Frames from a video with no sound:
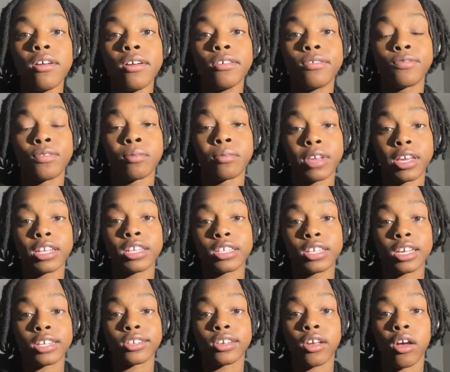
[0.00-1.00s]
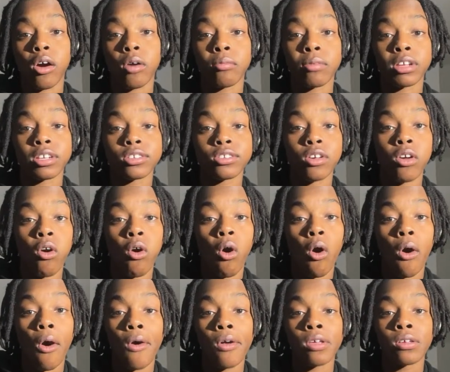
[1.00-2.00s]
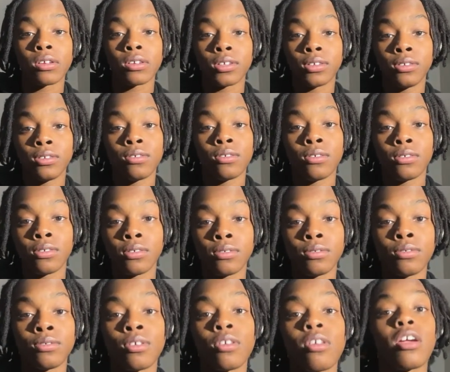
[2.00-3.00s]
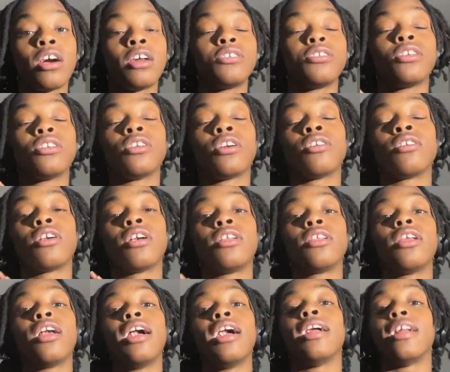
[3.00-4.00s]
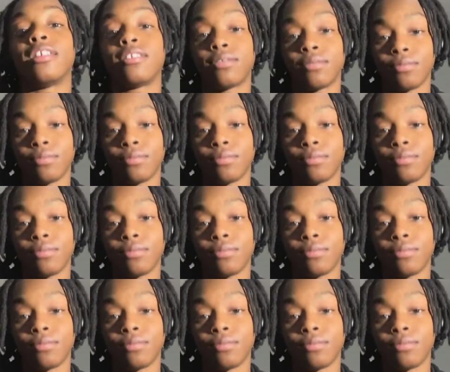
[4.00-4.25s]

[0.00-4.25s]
from getting tested your own medicine. I can learn a lot.